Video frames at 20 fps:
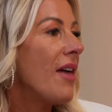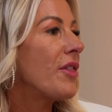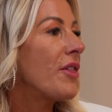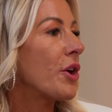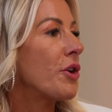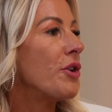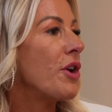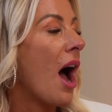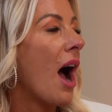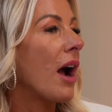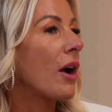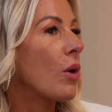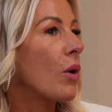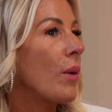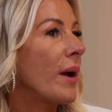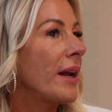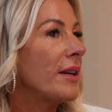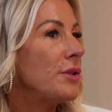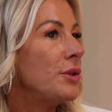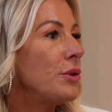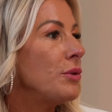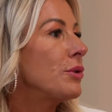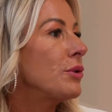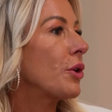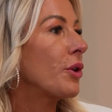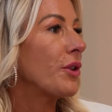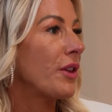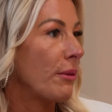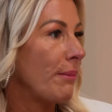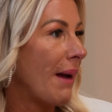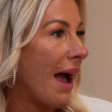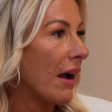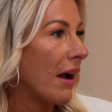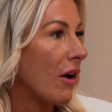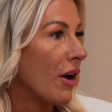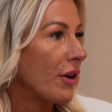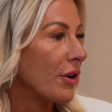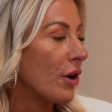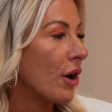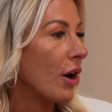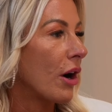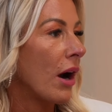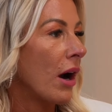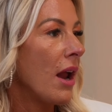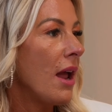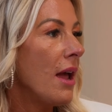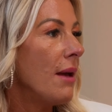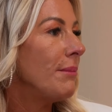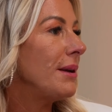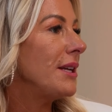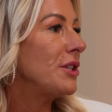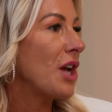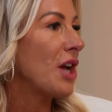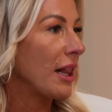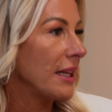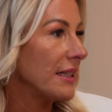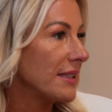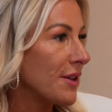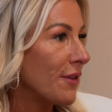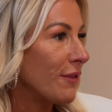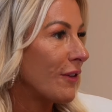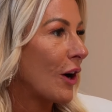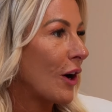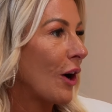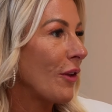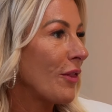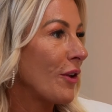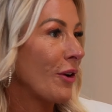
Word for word: that are not going to turn their back on her, be jealous of her.